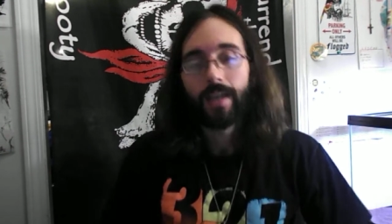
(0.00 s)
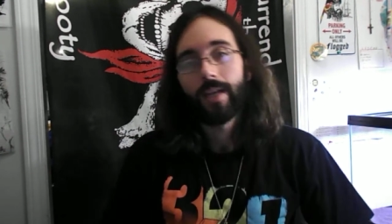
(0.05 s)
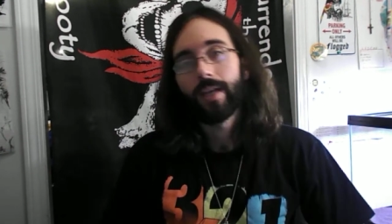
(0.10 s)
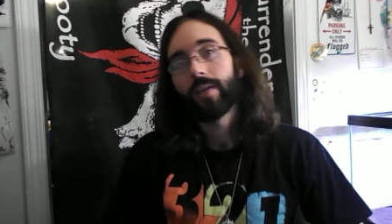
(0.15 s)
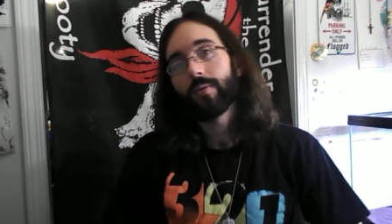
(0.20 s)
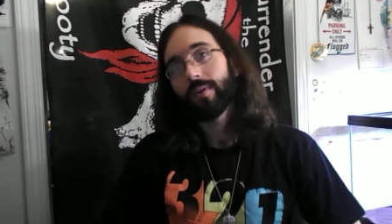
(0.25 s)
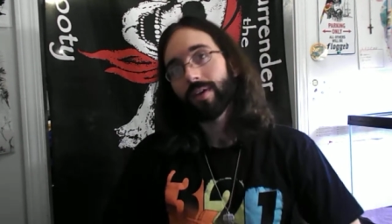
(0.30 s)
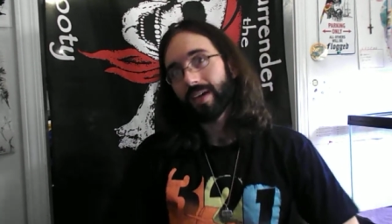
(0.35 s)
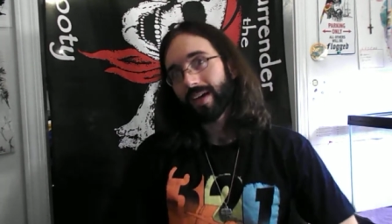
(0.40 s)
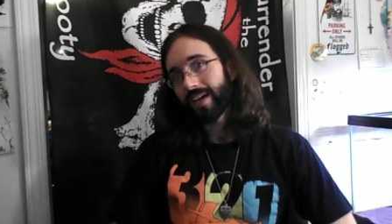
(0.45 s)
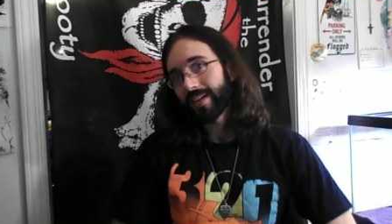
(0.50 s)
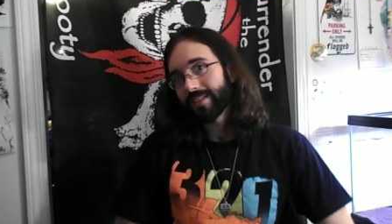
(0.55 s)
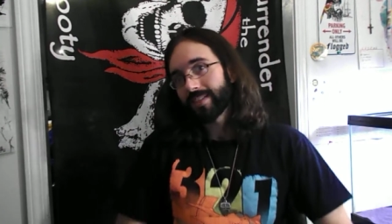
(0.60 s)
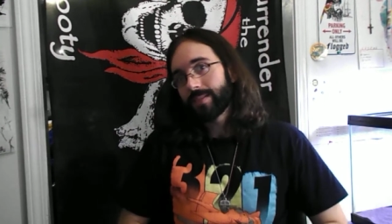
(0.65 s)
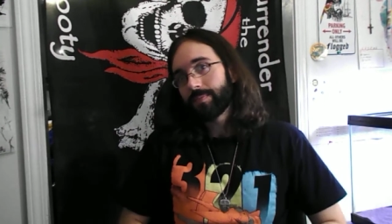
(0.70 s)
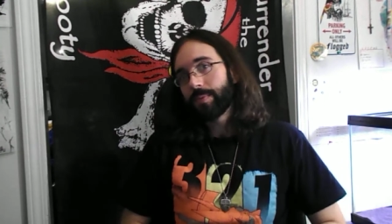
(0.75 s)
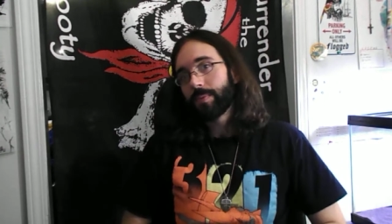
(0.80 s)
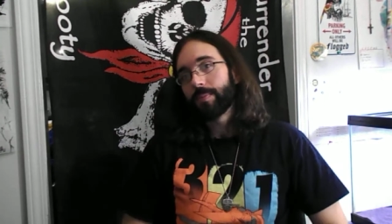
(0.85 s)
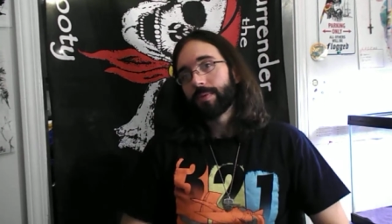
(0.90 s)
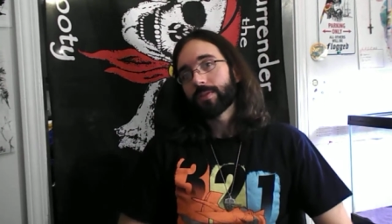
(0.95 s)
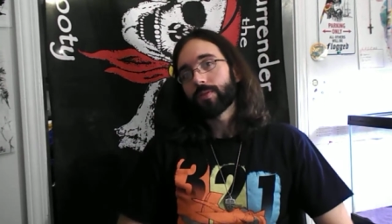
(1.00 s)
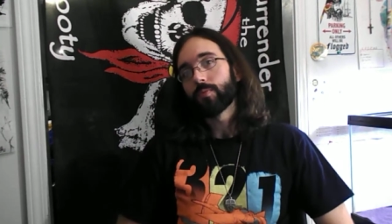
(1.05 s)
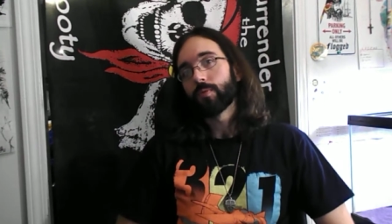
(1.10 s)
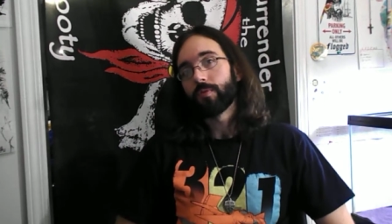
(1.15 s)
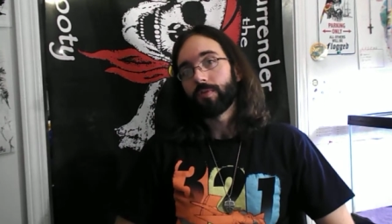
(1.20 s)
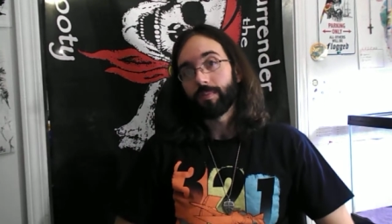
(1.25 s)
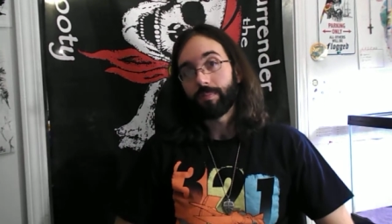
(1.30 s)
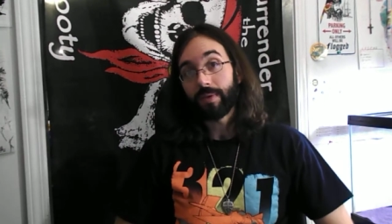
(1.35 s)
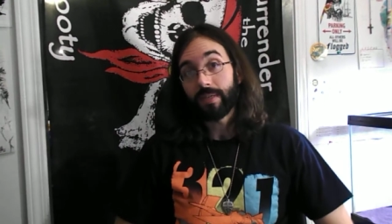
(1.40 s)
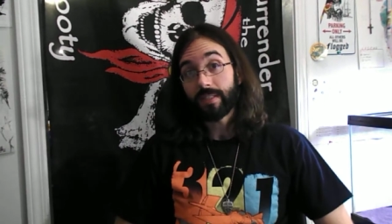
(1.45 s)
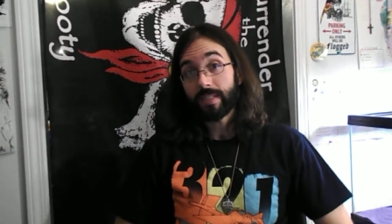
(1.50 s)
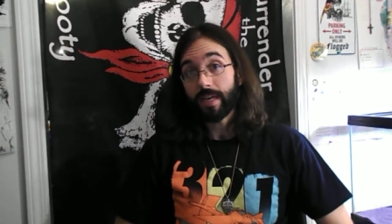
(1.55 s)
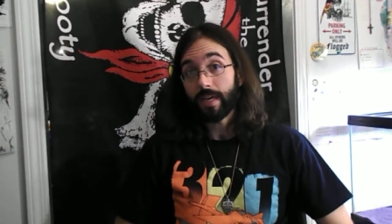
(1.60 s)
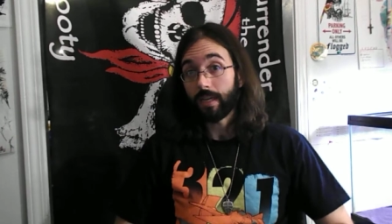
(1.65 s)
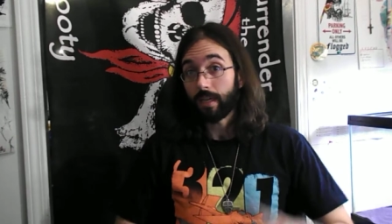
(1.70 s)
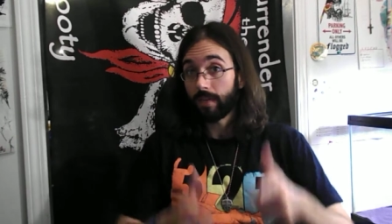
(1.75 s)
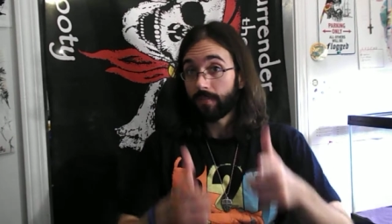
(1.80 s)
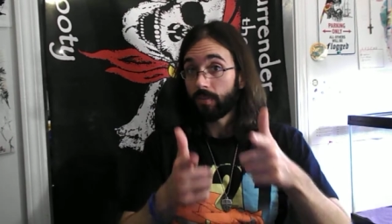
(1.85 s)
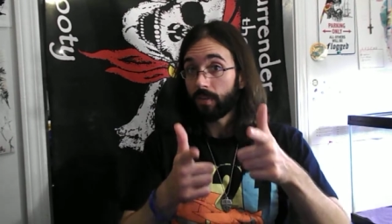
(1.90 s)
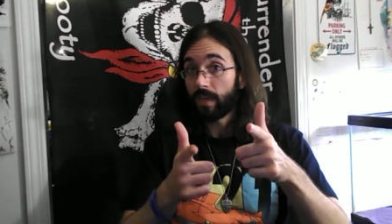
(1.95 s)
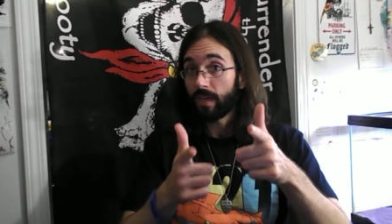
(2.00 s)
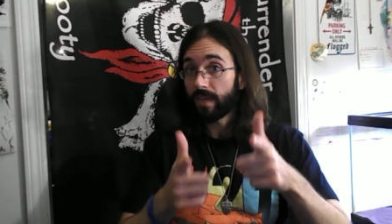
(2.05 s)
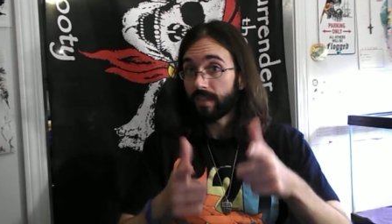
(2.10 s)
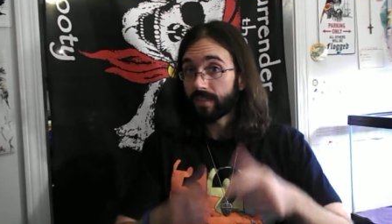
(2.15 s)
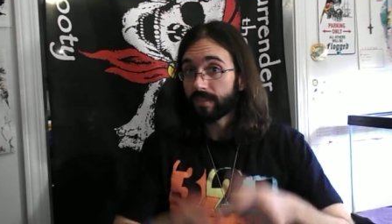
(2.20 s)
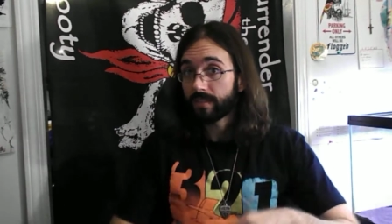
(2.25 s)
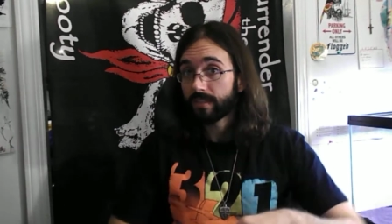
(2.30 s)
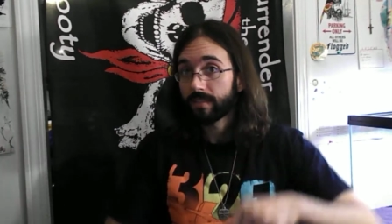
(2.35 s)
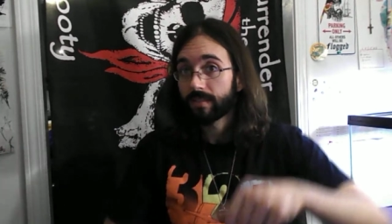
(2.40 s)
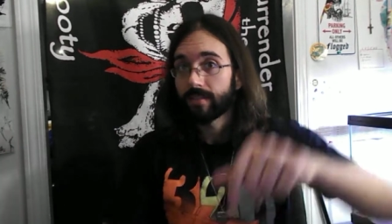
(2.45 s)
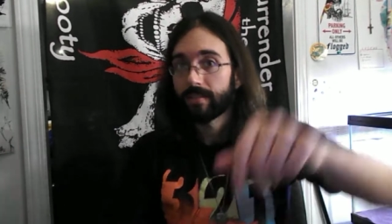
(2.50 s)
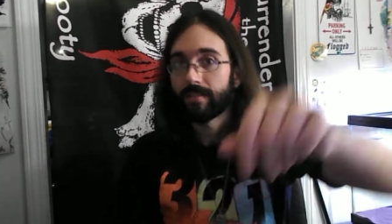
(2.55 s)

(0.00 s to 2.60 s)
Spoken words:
Anyway, guys, this has been Mr. Wolfie. Peace out. Love you guys.